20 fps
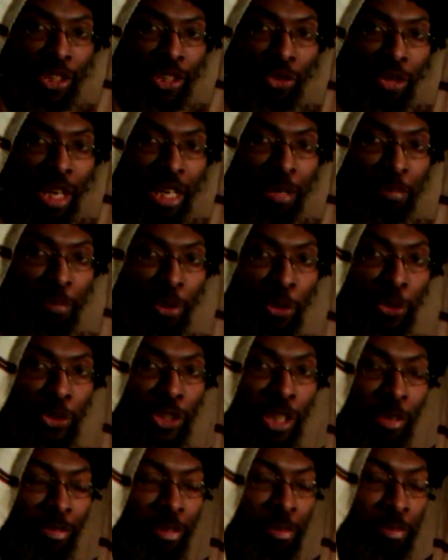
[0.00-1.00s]
tried to
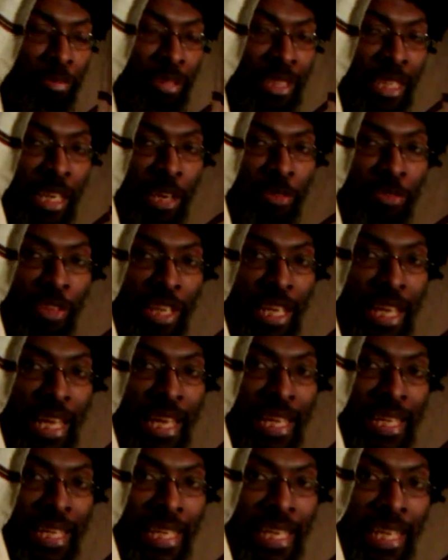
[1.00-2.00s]
boast up himself
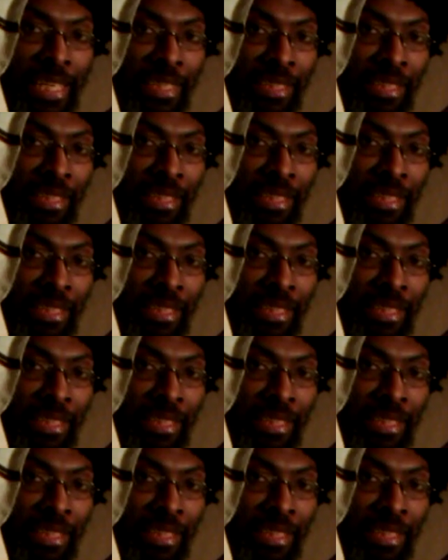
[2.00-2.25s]
against